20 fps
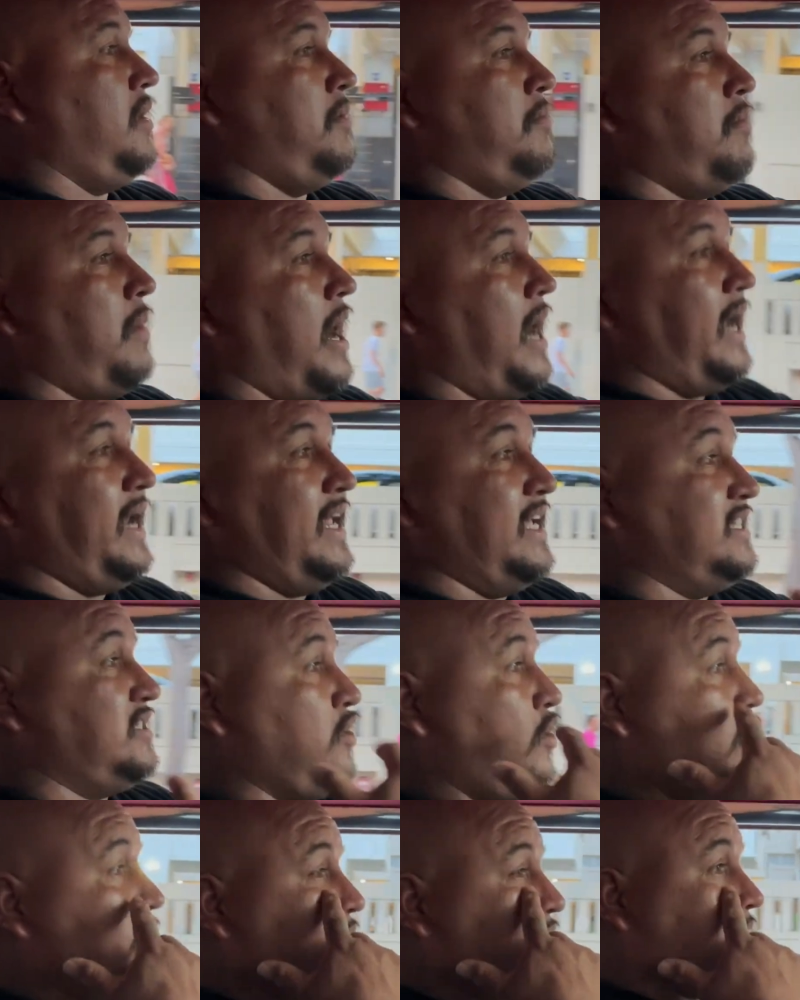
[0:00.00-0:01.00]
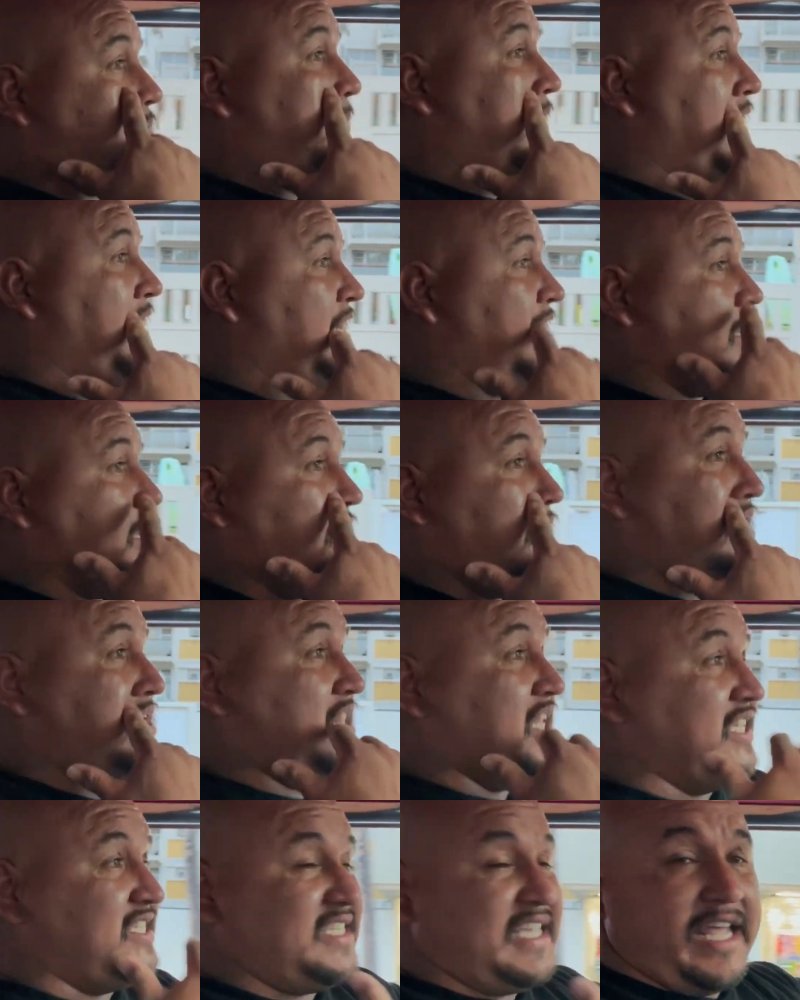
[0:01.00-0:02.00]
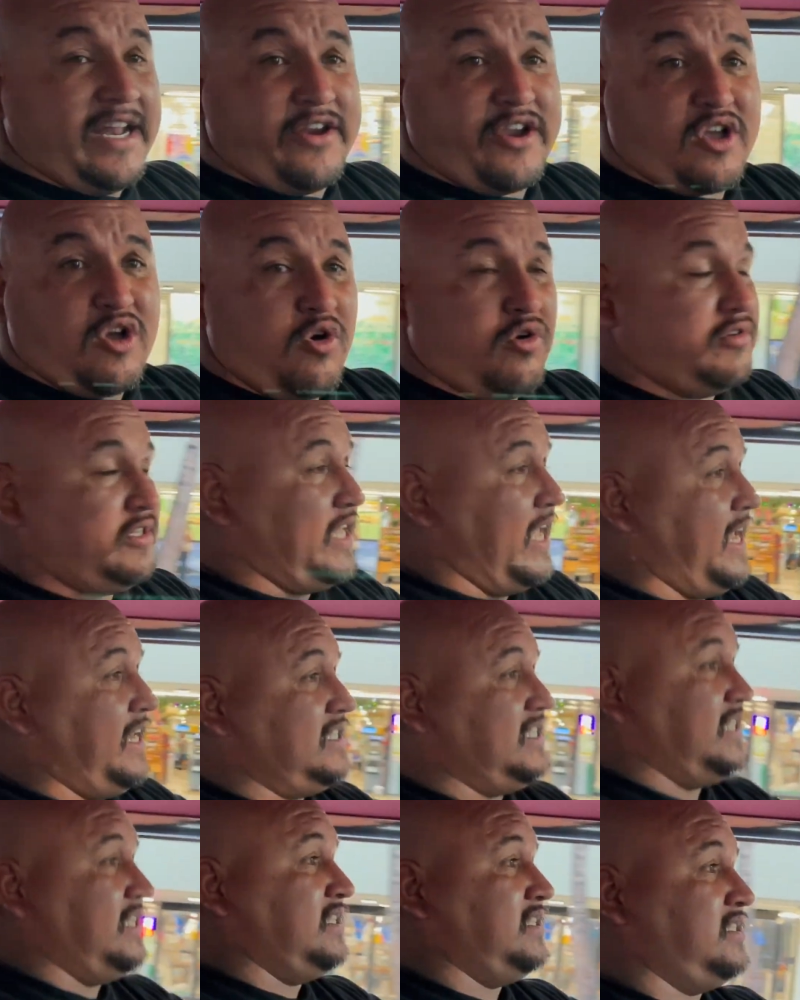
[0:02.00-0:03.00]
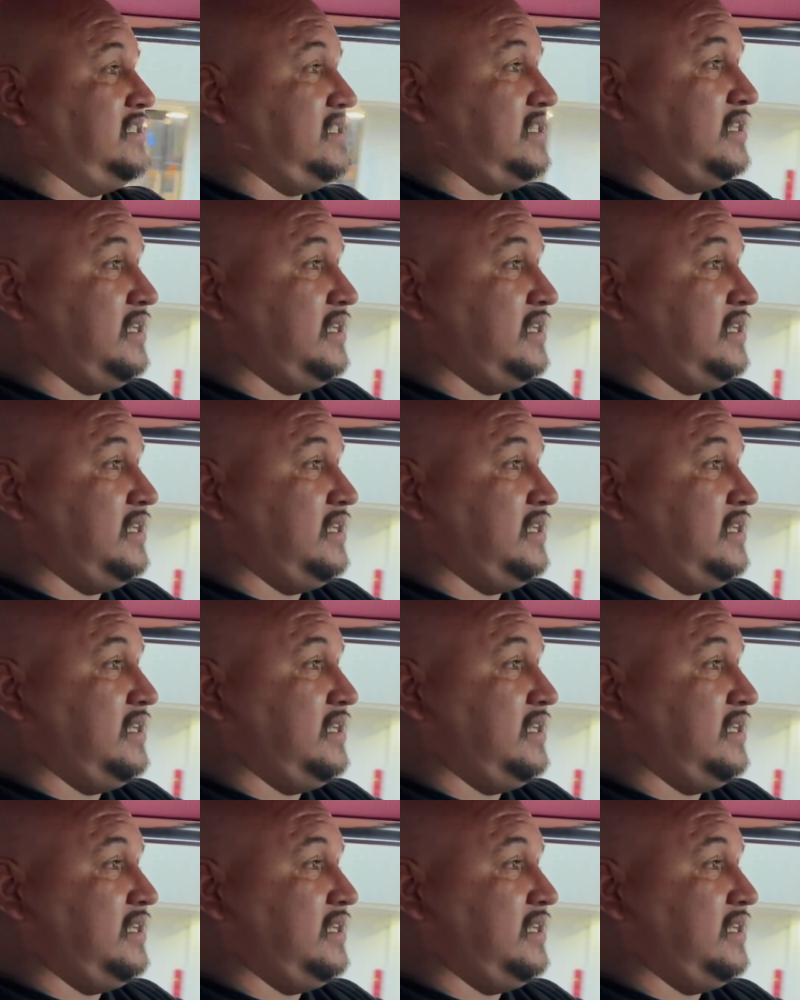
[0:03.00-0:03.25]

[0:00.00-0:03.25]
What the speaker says: Mine has always been the center gold Daytons.